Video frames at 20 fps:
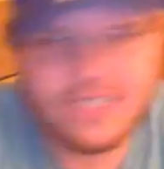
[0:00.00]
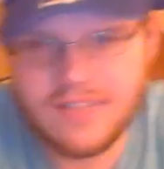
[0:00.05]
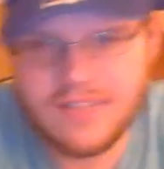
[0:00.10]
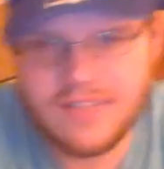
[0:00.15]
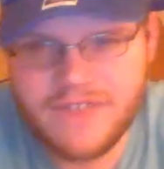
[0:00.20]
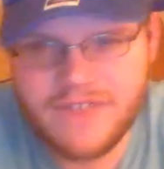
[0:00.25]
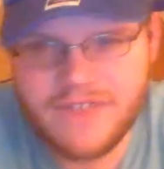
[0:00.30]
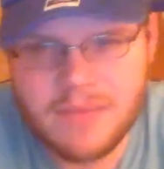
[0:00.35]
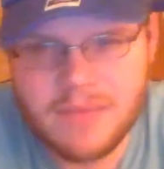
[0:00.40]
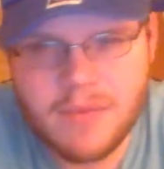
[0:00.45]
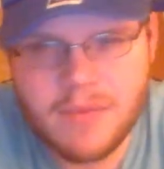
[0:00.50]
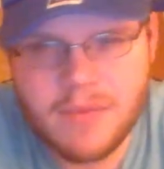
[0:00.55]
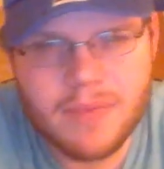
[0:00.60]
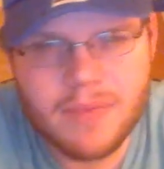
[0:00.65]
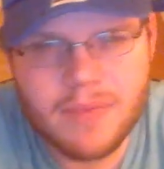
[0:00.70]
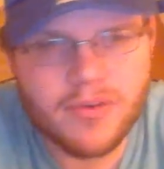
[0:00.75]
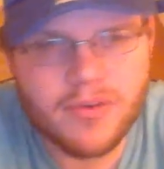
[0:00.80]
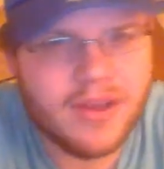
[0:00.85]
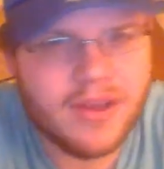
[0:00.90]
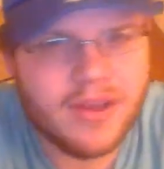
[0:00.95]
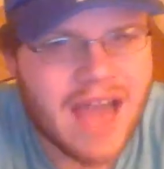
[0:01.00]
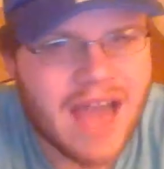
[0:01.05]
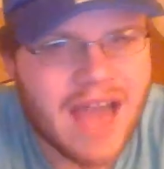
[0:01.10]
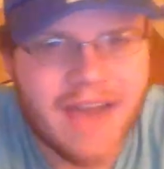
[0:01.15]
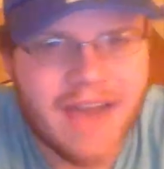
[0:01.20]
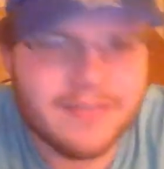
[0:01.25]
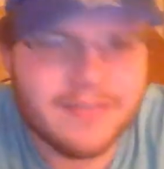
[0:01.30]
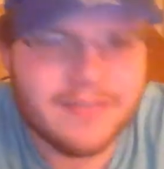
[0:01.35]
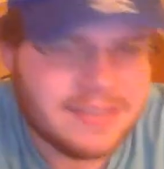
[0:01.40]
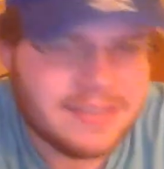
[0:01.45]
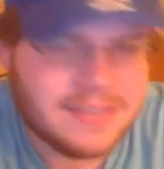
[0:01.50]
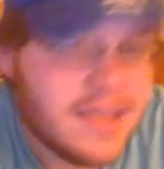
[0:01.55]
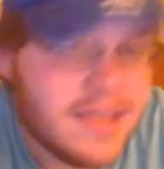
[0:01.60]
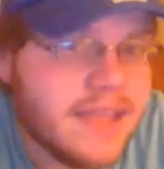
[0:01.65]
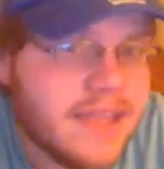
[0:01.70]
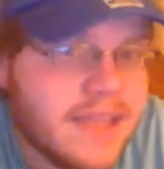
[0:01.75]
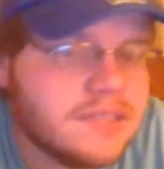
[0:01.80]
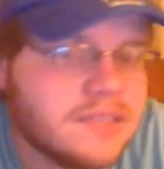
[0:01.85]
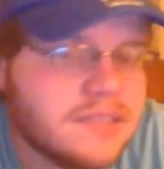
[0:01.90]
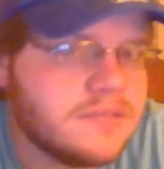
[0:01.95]
a family member out of the
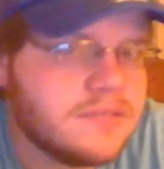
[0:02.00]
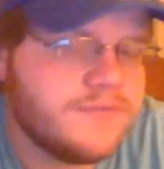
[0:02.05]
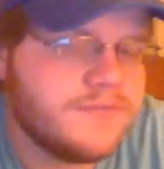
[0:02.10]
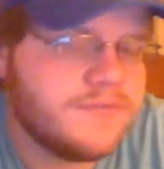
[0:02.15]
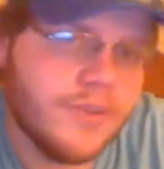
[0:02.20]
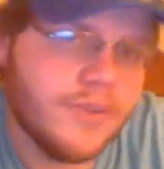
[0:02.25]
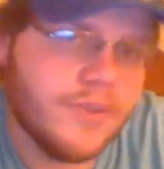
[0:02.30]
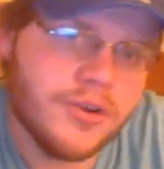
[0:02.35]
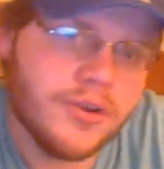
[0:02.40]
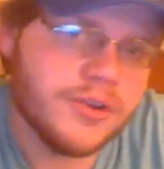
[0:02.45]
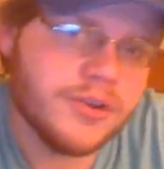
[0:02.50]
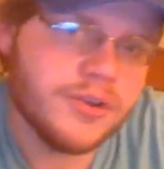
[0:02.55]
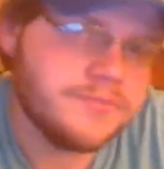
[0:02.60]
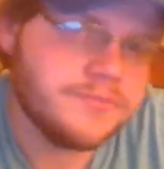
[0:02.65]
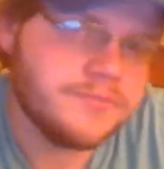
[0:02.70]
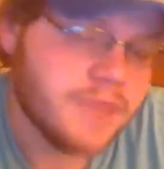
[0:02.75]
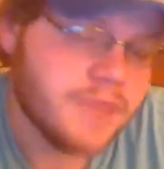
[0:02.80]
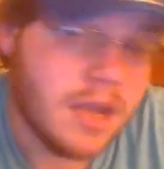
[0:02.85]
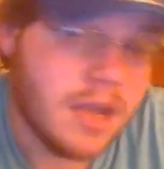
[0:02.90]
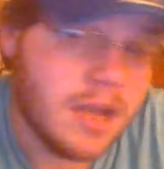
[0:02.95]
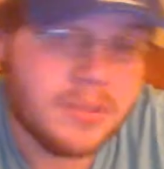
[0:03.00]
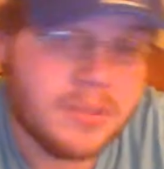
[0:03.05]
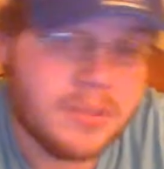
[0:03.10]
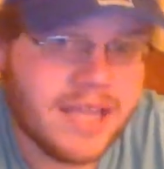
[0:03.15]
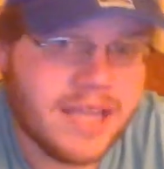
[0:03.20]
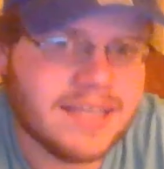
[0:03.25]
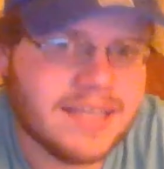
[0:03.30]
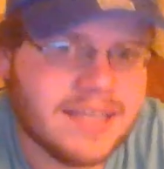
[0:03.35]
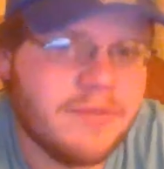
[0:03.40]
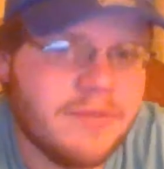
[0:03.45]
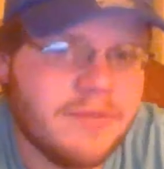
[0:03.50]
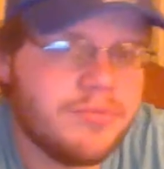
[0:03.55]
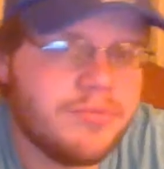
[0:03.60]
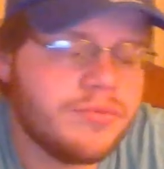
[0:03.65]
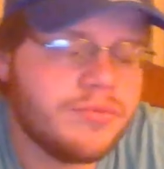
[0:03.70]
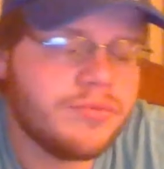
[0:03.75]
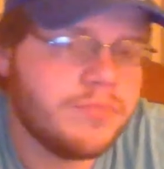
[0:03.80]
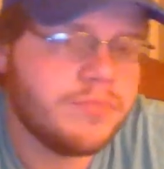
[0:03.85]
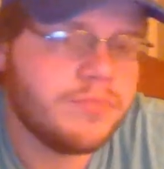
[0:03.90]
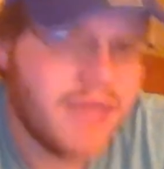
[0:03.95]
state for a couple days, I would
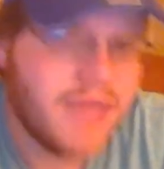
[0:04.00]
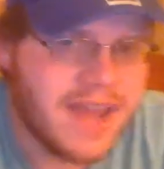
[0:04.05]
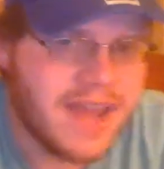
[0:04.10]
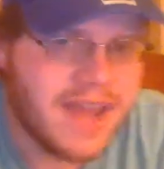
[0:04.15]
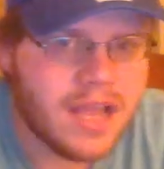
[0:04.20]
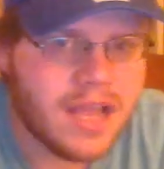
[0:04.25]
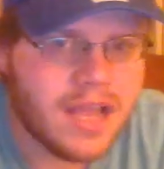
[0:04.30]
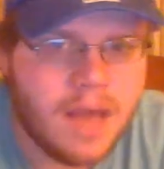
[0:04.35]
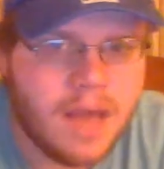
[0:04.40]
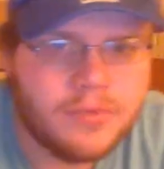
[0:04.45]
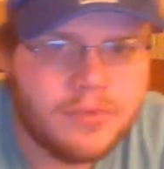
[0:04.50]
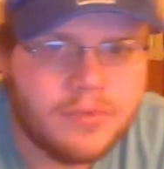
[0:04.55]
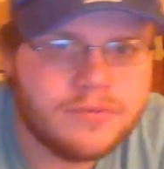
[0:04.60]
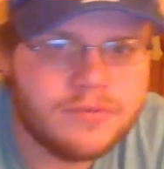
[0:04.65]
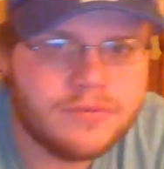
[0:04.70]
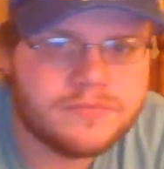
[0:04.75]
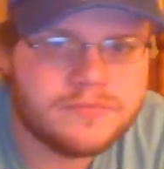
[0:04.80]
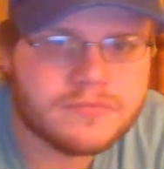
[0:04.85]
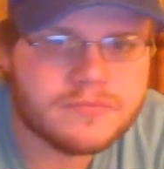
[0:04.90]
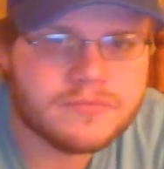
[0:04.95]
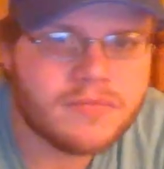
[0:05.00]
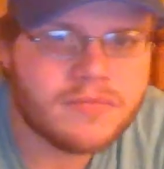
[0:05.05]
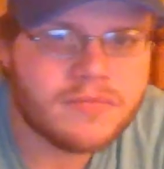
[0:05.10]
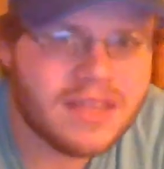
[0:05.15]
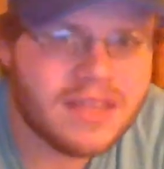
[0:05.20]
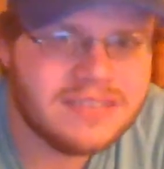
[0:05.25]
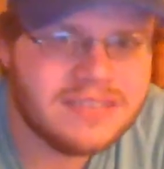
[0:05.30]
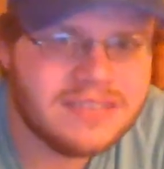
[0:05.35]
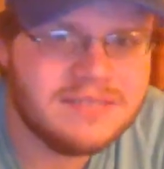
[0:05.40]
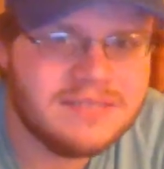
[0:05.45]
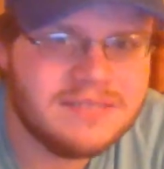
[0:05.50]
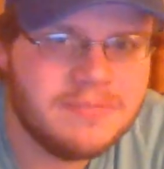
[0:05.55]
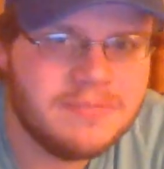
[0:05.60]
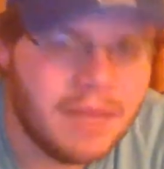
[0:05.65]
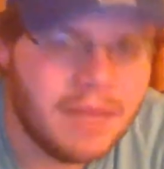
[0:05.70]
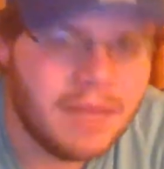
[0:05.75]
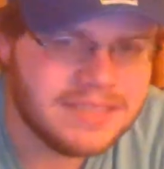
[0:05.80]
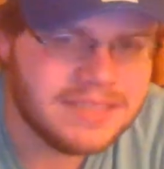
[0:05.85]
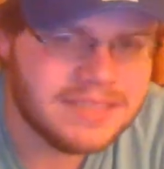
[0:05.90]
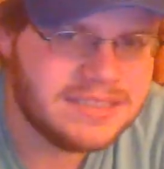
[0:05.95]
plan a couple
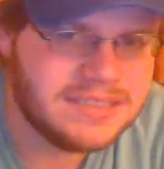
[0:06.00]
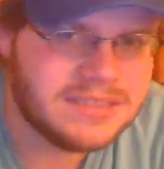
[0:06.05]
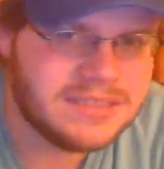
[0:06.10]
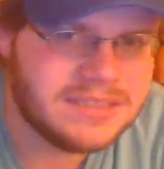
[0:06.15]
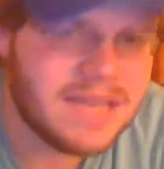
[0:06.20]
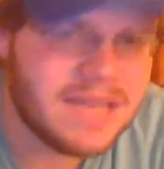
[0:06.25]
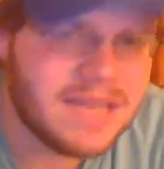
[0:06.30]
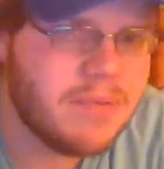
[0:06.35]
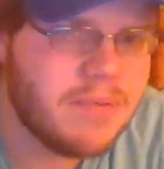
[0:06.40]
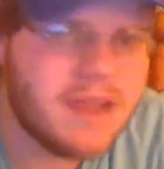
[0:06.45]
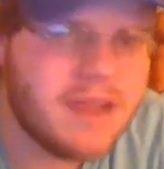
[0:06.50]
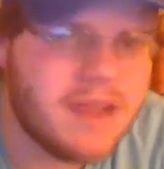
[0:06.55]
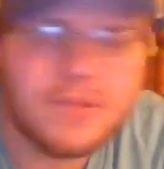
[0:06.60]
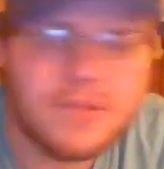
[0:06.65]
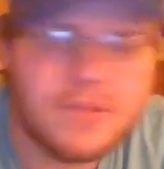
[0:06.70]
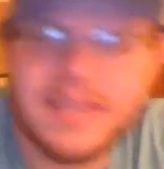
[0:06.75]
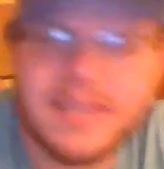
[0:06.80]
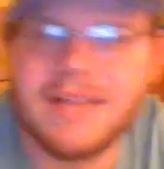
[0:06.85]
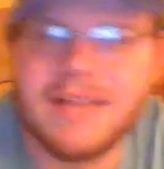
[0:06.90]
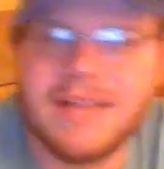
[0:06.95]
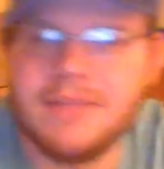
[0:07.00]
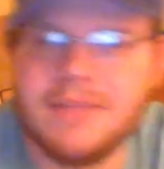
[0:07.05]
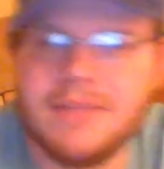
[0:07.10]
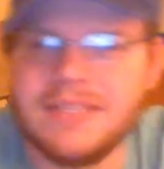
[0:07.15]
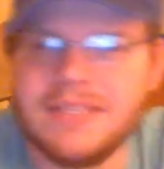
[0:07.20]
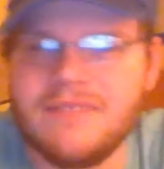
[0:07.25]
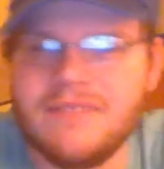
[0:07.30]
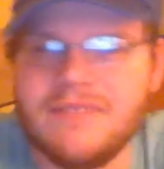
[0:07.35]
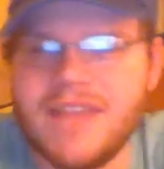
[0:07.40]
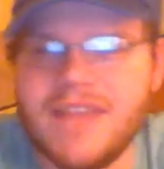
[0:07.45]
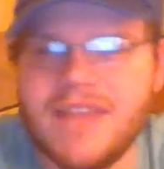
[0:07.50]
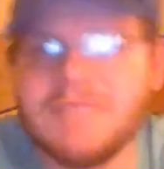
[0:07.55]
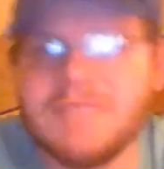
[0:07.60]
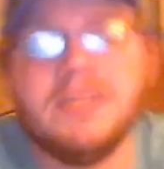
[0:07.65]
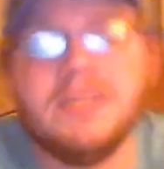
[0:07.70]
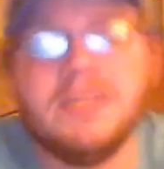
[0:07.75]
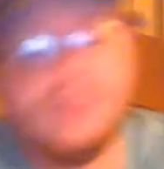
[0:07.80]
months. I'd probably plan a month in advance, but